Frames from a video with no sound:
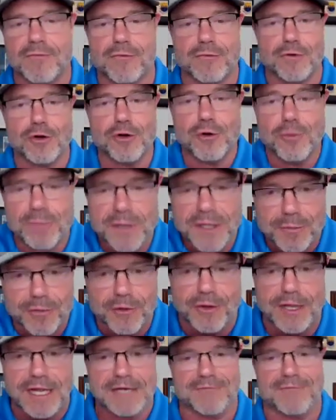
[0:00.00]
through
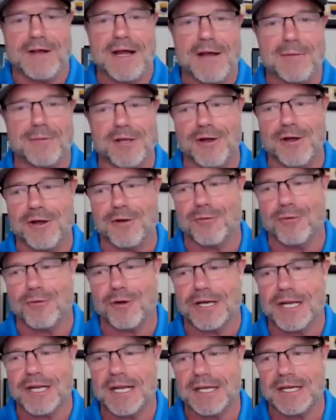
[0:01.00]
people like Fabio and
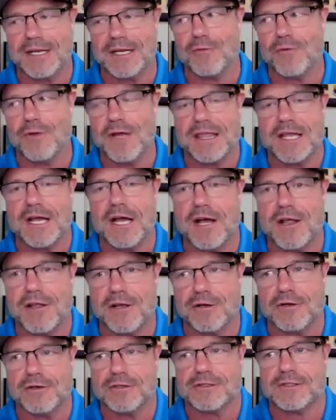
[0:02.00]
working with
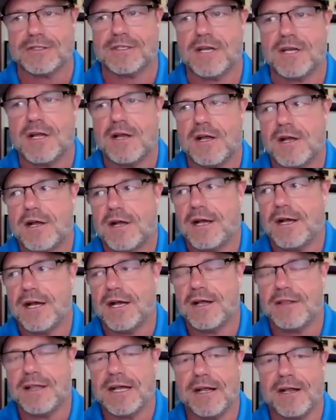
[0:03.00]
others
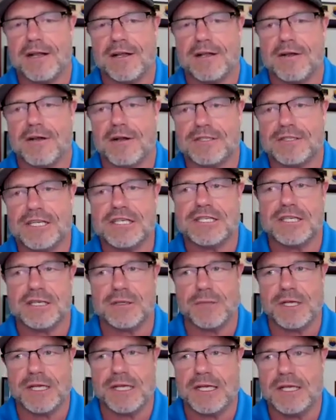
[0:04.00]
that are
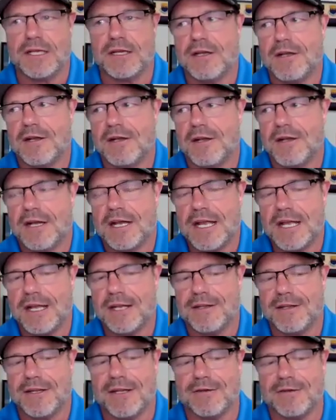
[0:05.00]
teaching me
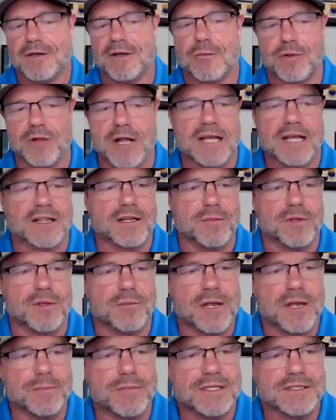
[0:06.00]
and then applying them in
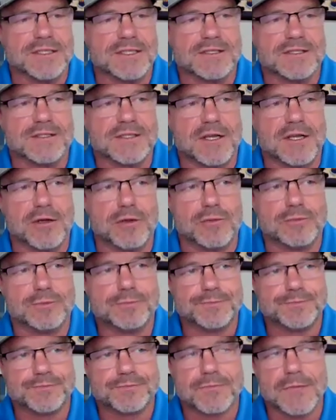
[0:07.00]
my business. So
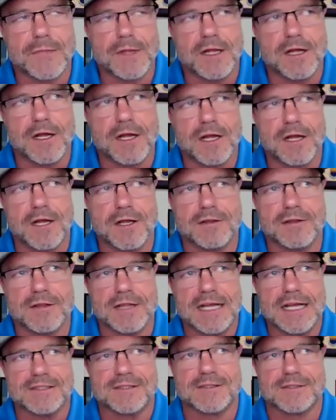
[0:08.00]

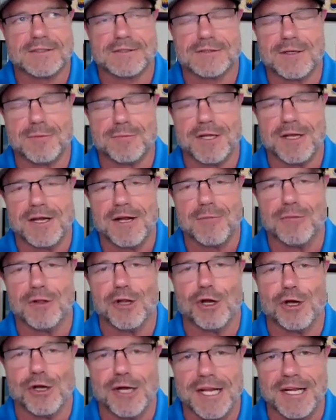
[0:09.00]
that's something I'm
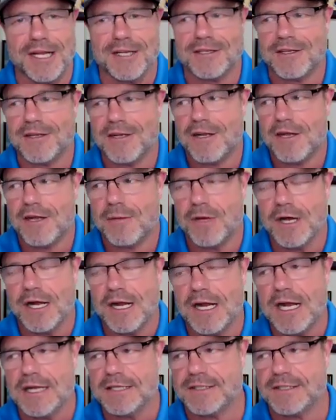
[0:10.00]
learning,
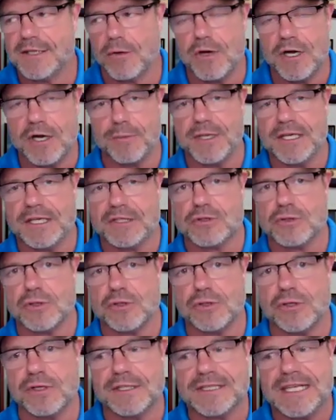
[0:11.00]
but I still want to be
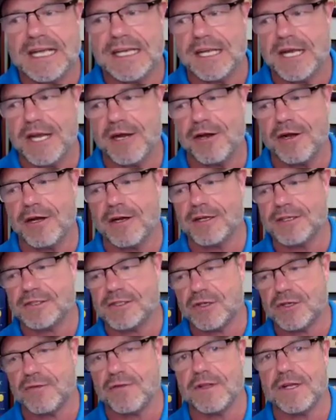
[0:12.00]
true to take care and
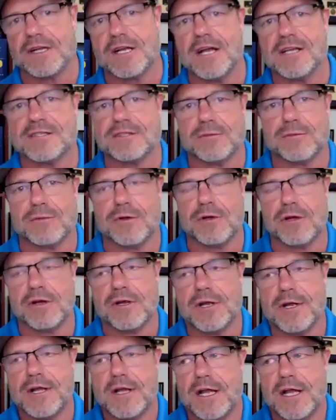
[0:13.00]
serve the customer
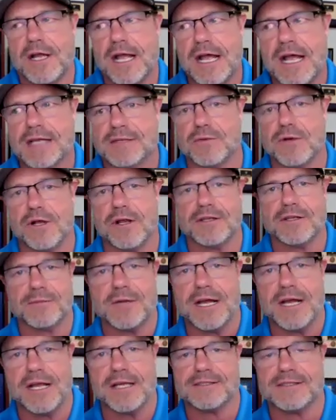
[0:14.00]
as well as
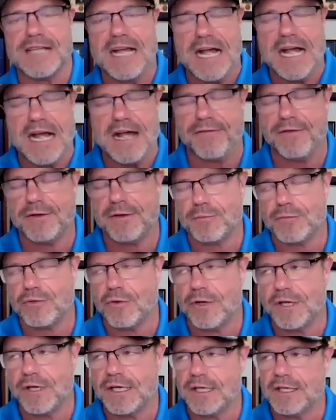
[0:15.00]
my staff and
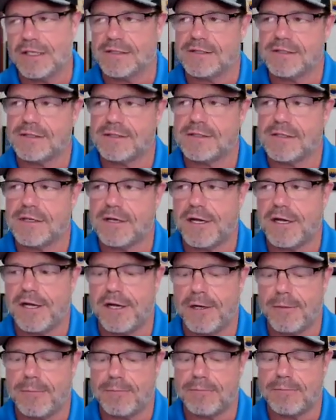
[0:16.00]
employees
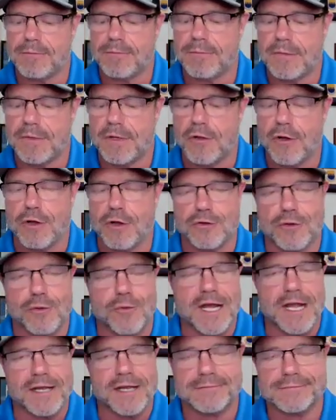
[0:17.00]
along the
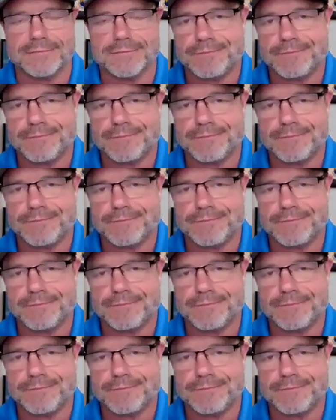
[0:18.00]
way.